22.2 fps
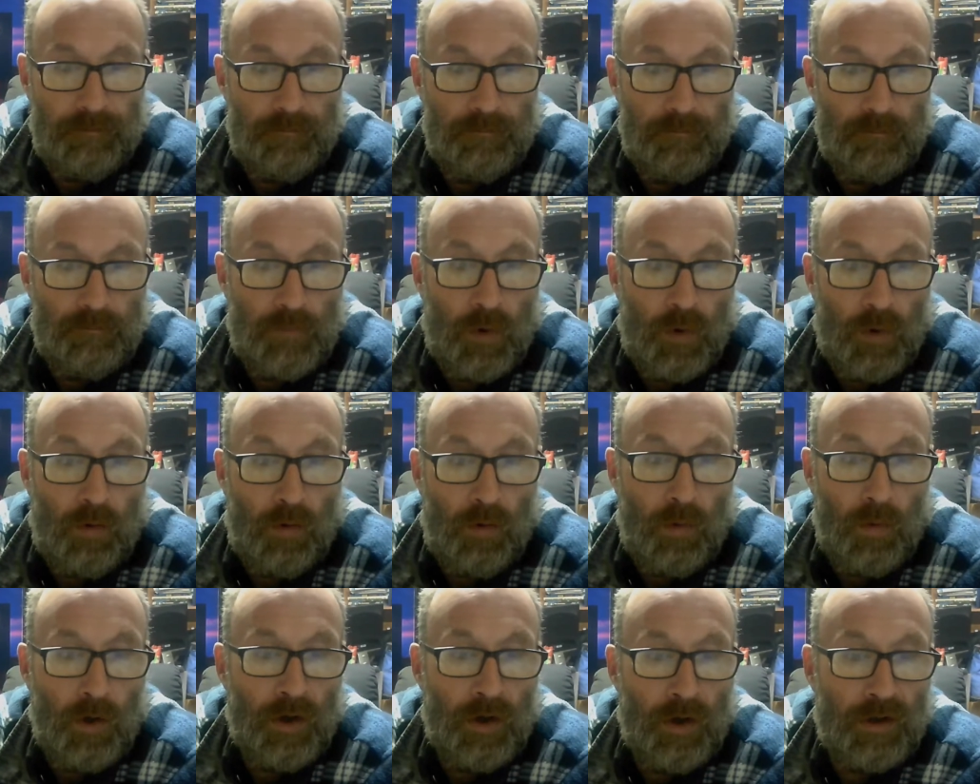more
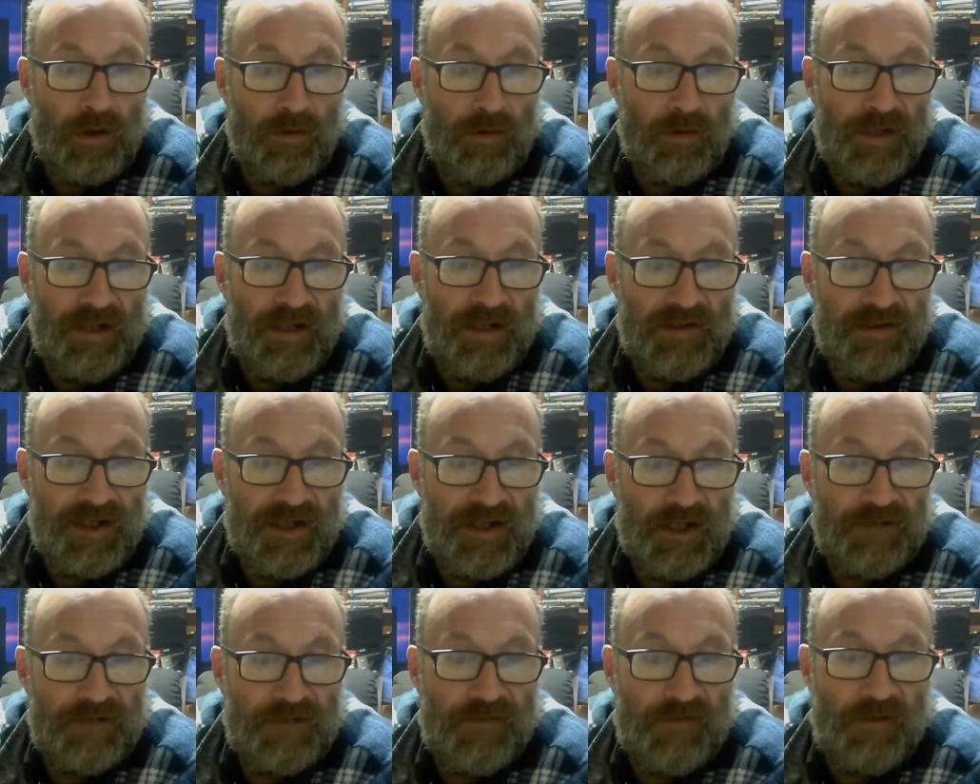work on the Intel
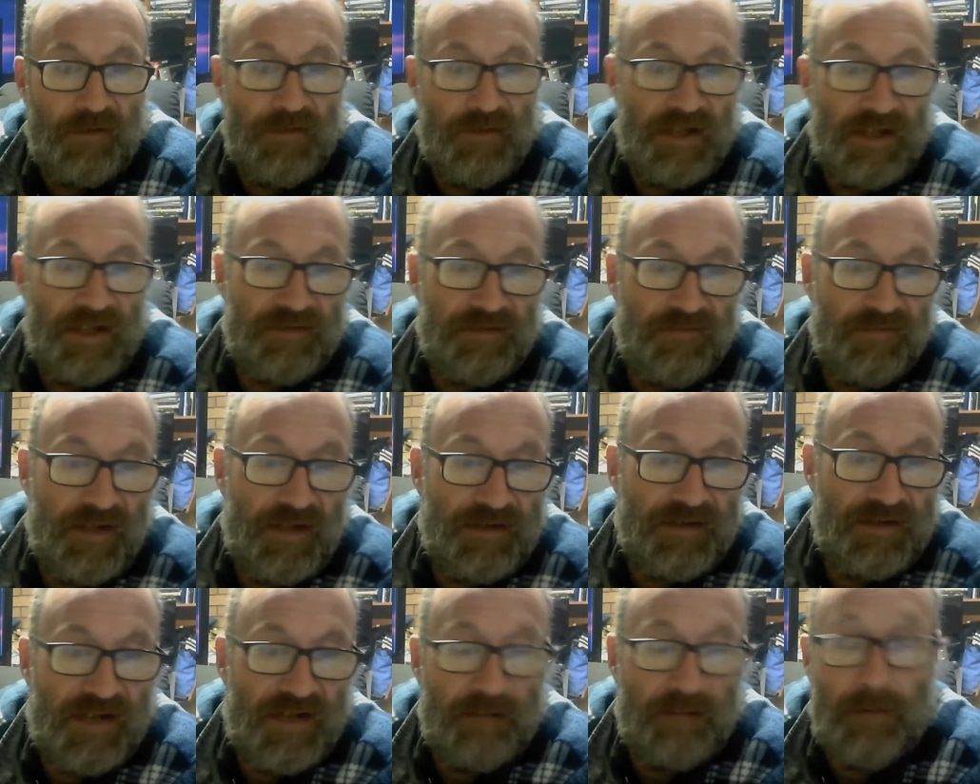S5000
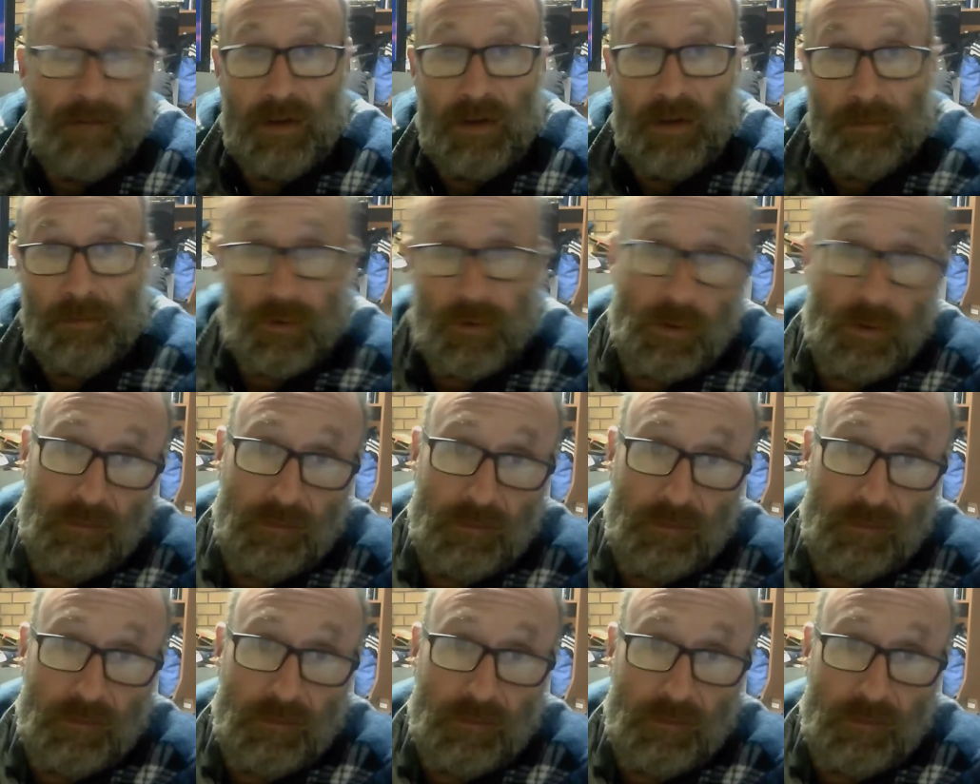VSA motherboard